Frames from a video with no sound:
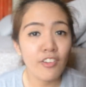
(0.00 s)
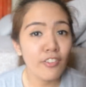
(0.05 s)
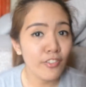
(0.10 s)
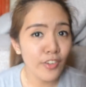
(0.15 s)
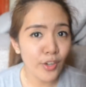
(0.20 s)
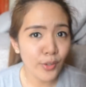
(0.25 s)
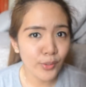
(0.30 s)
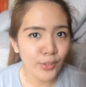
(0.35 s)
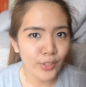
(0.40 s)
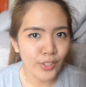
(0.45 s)

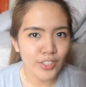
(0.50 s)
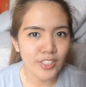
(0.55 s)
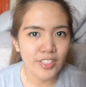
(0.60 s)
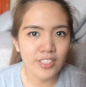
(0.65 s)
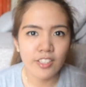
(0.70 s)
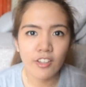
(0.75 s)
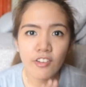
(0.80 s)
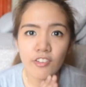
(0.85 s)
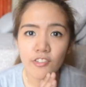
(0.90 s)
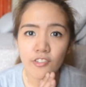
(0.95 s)

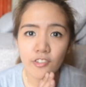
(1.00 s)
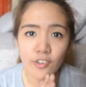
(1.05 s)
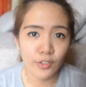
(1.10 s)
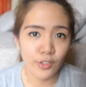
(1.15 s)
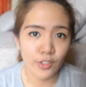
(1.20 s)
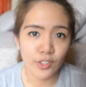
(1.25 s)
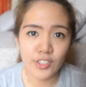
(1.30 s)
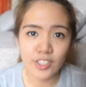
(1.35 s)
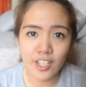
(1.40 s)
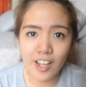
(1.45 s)
focus
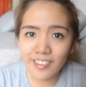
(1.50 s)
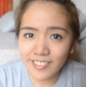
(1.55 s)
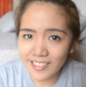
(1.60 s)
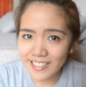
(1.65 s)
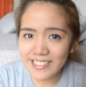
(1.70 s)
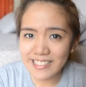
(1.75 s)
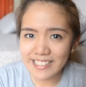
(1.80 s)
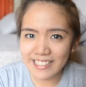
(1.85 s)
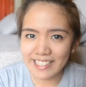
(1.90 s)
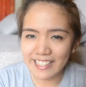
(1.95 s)
on
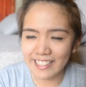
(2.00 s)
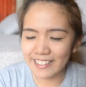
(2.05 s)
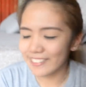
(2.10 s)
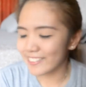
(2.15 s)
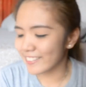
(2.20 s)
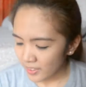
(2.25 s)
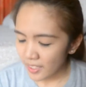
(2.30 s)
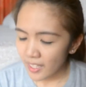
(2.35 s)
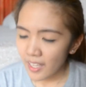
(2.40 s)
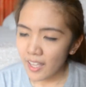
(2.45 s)
listening
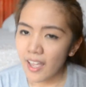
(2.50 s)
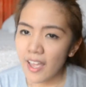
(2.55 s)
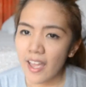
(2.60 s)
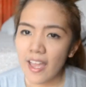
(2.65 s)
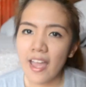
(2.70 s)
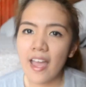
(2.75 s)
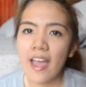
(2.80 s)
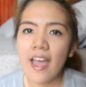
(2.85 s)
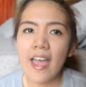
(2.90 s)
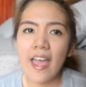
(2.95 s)

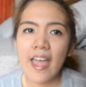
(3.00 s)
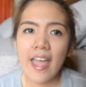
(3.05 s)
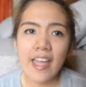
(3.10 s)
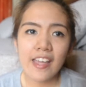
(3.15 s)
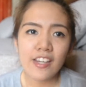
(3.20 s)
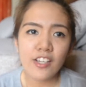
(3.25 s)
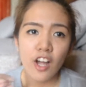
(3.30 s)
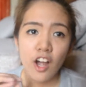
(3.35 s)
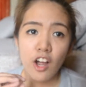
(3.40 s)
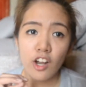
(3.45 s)

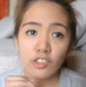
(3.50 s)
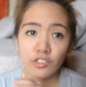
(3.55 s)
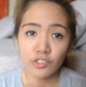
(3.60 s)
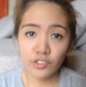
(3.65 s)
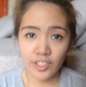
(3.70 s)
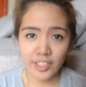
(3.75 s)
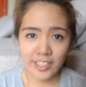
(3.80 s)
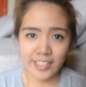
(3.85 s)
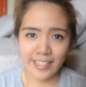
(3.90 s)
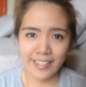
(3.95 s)
and on
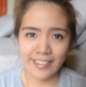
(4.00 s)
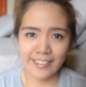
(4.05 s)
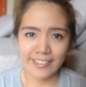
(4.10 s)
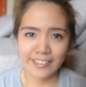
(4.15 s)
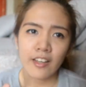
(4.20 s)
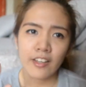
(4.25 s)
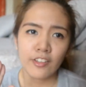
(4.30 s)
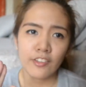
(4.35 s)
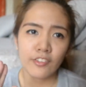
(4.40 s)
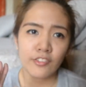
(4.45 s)

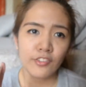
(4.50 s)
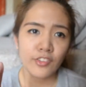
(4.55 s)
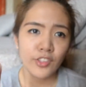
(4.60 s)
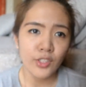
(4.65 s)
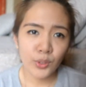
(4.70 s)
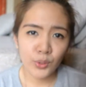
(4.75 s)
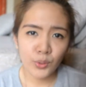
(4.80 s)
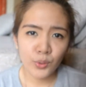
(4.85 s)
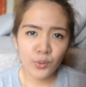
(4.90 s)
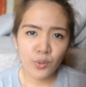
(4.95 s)
reading. If
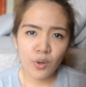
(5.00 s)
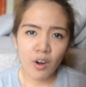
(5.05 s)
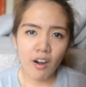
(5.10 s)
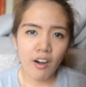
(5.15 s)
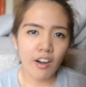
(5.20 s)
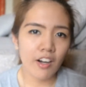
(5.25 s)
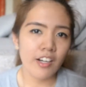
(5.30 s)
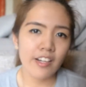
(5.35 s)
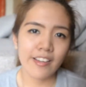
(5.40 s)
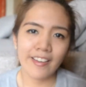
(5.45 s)
you
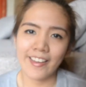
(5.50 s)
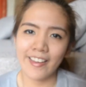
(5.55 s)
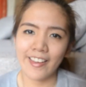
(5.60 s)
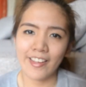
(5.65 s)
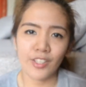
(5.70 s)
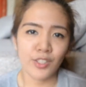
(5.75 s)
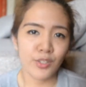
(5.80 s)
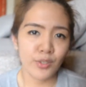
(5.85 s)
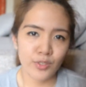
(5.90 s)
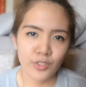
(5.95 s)
are a
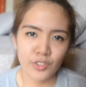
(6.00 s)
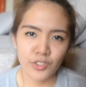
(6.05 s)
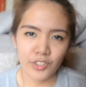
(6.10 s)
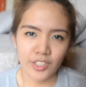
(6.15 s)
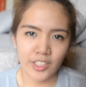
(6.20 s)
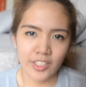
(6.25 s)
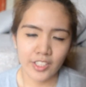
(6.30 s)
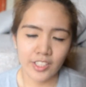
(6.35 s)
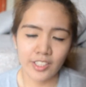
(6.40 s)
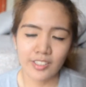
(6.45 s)
huge
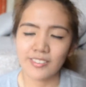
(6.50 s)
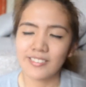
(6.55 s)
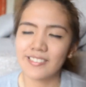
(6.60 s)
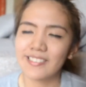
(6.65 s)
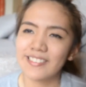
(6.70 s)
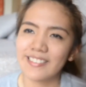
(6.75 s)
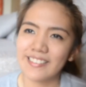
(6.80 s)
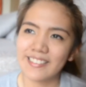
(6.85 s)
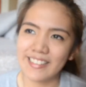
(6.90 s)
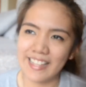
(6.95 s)
reader
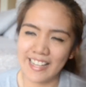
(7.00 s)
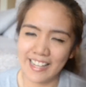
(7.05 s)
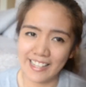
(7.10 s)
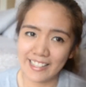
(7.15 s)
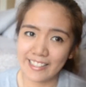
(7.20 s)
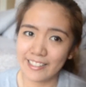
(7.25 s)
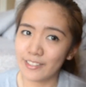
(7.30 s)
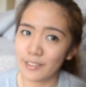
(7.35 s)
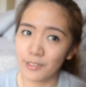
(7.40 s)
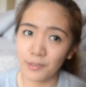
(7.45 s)

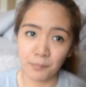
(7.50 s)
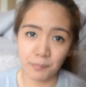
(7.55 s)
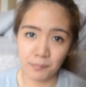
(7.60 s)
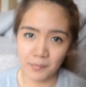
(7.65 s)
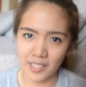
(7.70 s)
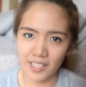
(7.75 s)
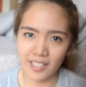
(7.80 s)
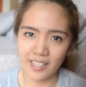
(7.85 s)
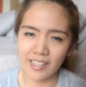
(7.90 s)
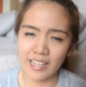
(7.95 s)
like
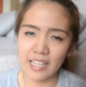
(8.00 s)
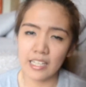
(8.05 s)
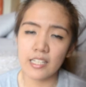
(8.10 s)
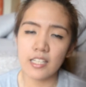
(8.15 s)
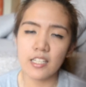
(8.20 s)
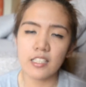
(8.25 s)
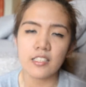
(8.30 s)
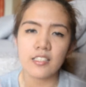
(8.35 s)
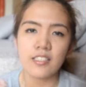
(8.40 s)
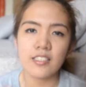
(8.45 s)
me, it
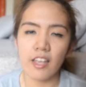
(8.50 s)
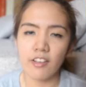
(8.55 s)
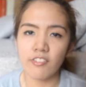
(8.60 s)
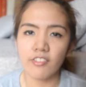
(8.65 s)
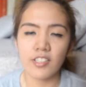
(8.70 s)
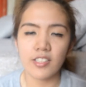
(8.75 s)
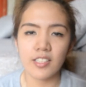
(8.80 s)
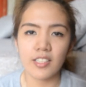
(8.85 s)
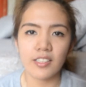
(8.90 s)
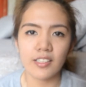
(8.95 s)
is
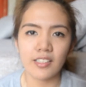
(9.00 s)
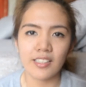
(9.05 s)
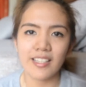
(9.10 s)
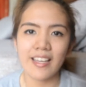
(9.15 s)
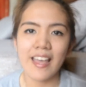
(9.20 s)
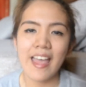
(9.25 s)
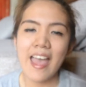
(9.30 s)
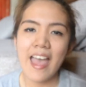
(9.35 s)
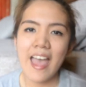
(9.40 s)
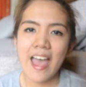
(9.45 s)

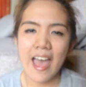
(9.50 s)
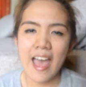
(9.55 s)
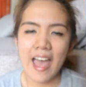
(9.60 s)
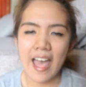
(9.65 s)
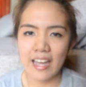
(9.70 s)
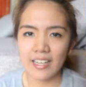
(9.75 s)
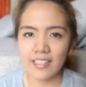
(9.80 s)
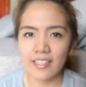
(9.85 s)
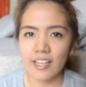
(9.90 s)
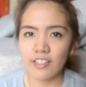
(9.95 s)
definitely
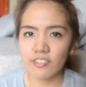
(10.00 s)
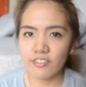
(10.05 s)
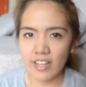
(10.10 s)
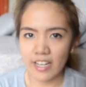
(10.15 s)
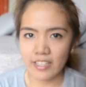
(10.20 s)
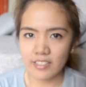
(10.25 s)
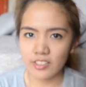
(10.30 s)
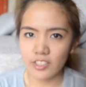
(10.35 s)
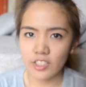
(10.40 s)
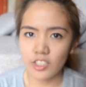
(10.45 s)
an
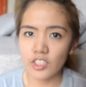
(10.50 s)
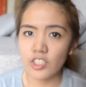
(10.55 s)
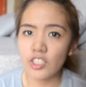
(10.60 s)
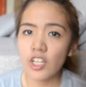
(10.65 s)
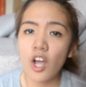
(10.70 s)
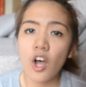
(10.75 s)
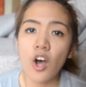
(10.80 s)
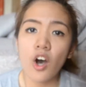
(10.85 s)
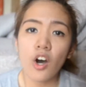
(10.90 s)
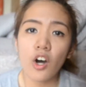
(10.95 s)
advantage.
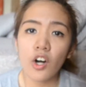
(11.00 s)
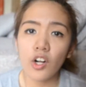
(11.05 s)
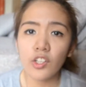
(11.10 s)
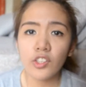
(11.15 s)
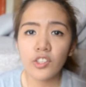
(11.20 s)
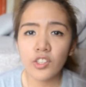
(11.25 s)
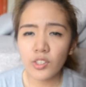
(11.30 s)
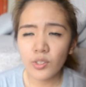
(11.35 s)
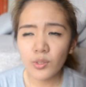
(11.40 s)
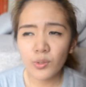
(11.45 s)

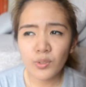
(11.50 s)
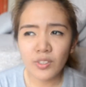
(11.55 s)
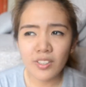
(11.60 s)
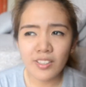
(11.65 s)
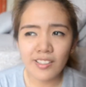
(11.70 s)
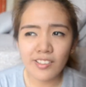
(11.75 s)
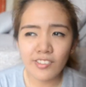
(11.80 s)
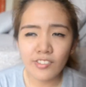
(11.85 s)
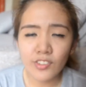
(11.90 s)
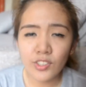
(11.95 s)
Although
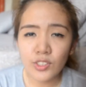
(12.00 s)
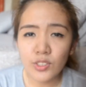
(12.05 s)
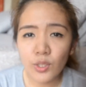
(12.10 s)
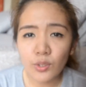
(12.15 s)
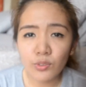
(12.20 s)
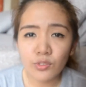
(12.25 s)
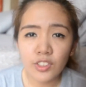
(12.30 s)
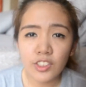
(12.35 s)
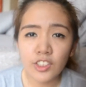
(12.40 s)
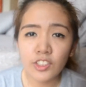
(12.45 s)
if you
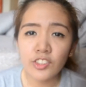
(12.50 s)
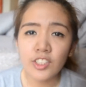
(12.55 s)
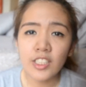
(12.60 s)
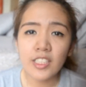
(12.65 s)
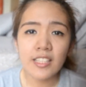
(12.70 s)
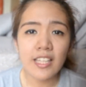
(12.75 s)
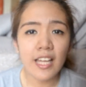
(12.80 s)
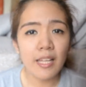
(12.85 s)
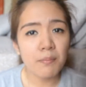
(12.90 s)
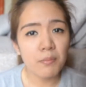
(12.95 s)
don't really
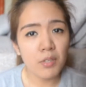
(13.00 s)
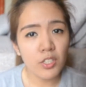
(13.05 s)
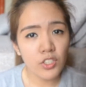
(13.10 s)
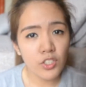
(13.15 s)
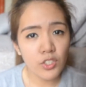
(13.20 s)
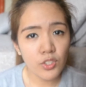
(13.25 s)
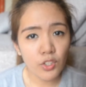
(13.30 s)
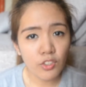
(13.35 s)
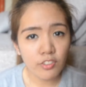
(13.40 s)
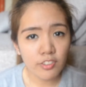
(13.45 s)
read that
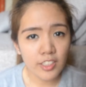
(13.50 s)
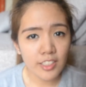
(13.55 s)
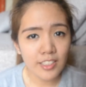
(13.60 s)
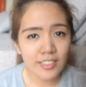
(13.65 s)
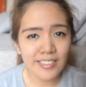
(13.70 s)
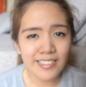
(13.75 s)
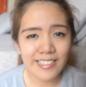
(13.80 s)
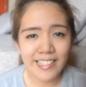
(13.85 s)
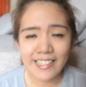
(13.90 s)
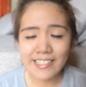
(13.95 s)
much
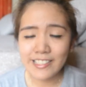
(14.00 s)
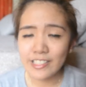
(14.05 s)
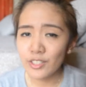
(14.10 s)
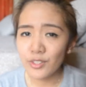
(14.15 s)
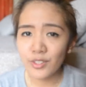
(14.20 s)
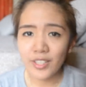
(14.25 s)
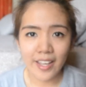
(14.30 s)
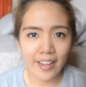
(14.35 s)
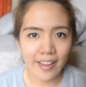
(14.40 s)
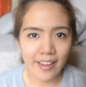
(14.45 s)
novels, it's
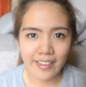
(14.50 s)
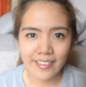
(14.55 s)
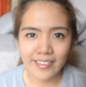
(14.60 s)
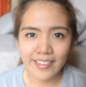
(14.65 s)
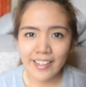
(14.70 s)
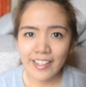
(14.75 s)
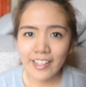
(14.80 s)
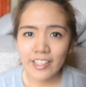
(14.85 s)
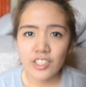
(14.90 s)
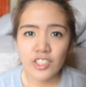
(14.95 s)
okay.
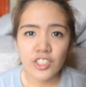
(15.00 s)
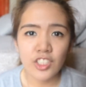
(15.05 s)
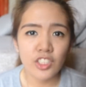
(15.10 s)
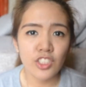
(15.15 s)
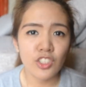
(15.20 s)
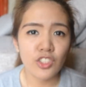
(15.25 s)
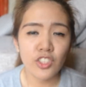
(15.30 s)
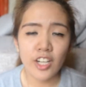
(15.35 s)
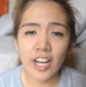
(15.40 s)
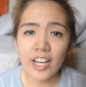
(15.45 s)

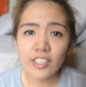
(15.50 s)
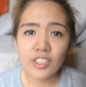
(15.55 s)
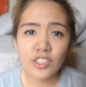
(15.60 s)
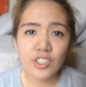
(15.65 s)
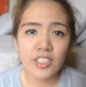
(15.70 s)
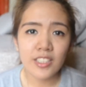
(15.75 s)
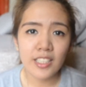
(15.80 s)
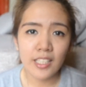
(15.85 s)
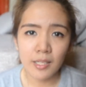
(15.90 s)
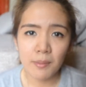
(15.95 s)
Just try to
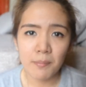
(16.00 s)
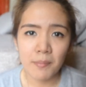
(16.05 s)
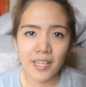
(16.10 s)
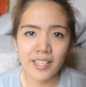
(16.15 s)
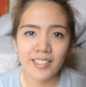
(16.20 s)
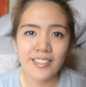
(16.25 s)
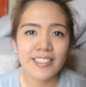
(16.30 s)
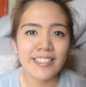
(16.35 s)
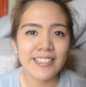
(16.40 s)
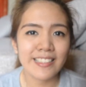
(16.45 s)
skim
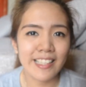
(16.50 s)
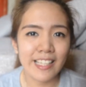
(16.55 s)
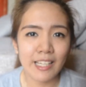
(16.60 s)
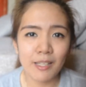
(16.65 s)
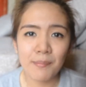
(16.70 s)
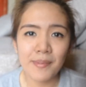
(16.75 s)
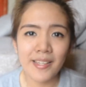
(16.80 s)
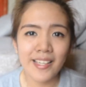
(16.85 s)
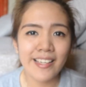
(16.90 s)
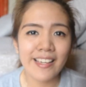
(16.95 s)
it.
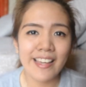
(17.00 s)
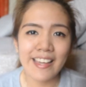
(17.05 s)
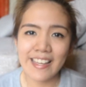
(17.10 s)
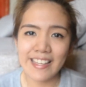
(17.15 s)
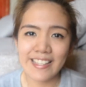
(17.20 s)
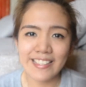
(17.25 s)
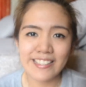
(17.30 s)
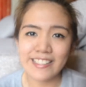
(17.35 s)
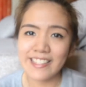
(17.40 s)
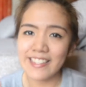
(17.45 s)
Skimming
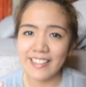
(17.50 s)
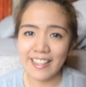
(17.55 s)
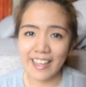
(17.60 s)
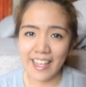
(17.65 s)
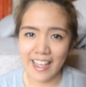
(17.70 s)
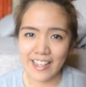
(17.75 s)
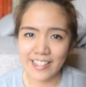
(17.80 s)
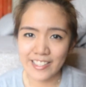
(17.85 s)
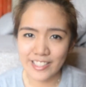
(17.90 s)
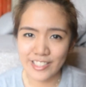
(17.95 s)
is the
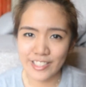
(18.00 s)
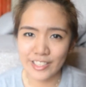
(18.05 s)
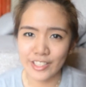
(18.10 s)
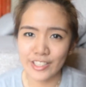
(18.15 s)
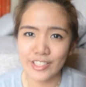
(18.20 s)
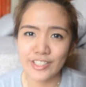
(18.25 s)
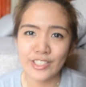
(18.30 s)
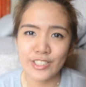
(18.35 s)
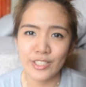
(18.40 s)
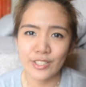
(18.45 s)

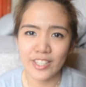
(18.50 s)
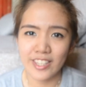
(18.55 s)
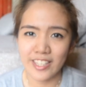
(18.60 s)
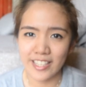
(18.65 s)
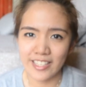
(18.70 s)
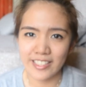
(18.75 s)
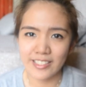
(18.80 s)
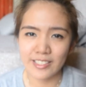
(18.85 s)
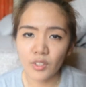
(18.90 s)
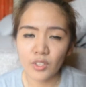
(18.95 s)
answer to
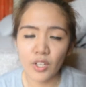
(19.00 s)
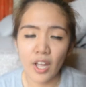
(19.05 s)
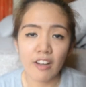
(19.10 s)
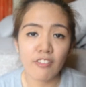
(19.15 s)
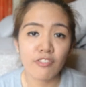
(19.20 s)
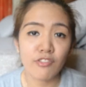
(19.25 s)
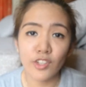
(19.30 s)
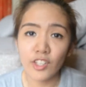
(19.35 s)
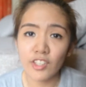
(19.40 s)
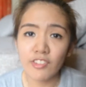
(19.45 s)
this. You
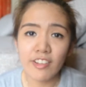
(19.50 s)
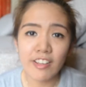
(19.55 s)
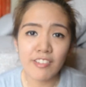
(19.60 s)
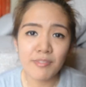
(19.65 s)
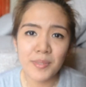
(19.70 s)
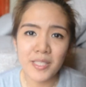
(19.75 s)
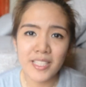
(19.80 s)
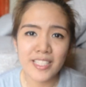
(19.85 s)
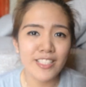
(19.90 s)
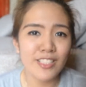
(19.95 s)
have 45
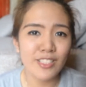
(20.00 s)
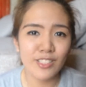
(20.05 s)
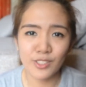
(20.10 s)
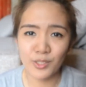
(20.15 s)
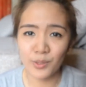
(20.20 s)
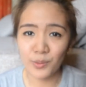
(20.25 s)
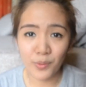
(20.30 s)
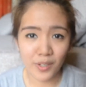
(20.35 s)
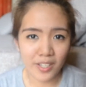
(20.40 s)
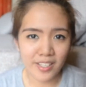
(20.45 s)
minutes
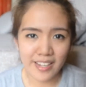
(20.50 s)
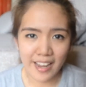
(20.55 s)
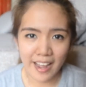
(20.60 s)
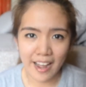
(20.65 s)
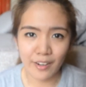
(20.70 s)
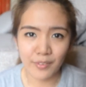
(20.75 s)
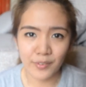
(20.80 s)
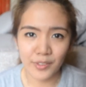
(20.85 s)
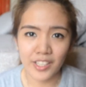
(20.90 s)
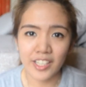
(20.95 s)
to 1
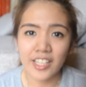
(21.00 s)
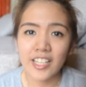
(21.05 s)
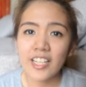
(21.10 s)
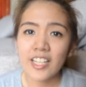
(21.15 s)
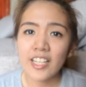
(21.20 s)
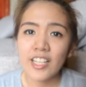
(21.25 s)
hour